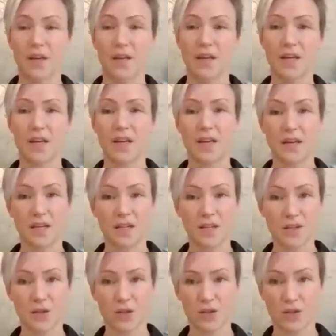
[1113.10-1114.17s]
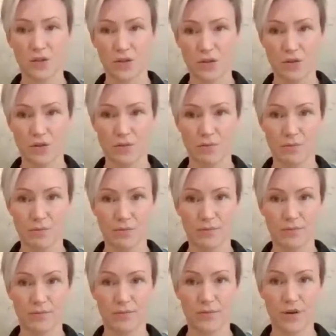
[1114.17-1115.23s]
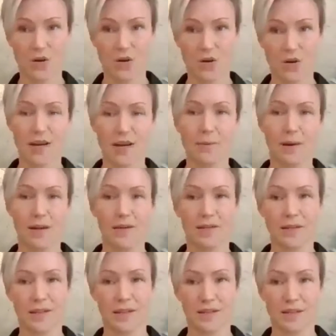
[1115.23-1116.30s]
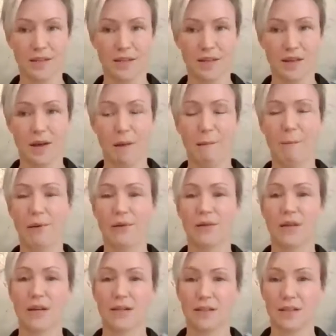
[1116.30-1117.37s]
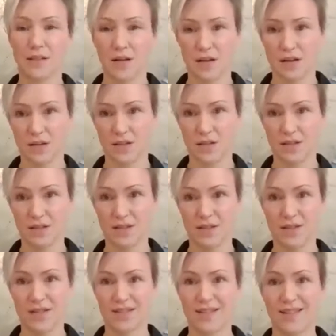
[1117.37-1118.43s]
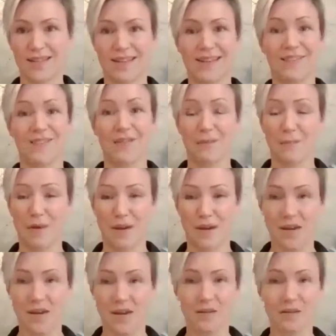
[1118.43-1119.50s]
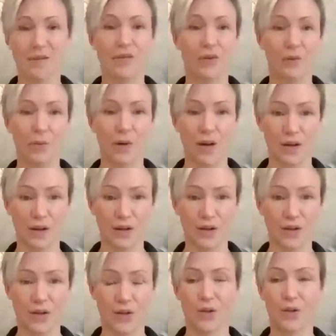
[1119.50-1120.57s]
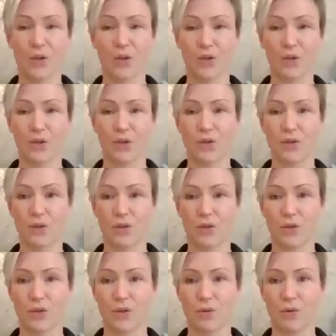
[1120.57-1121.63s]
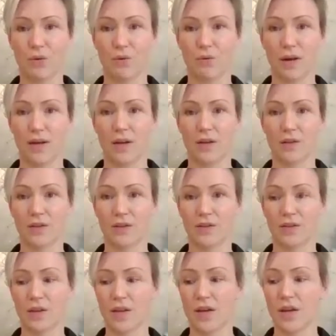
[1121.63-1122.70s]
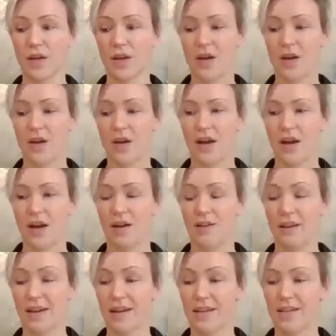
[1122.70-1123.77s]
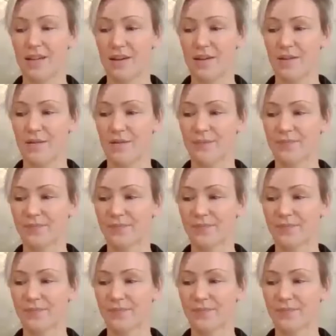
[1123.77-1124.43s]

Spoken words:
needs to consume on a daily basis, plus exercise, for me, is the formula to weight loss. Okay, so